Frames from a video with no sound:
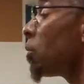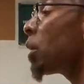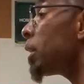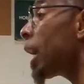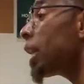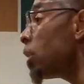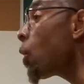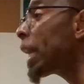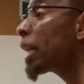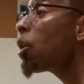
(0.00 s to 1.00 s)
One day,
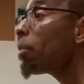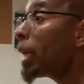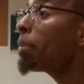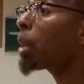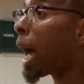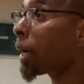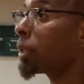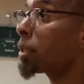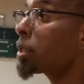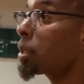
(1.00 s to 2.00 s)
you ain't going to be
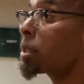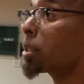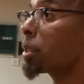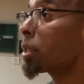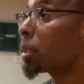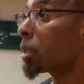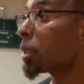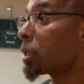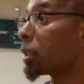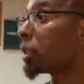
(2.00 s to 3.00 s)
blocking.
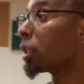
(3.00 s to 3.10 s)
The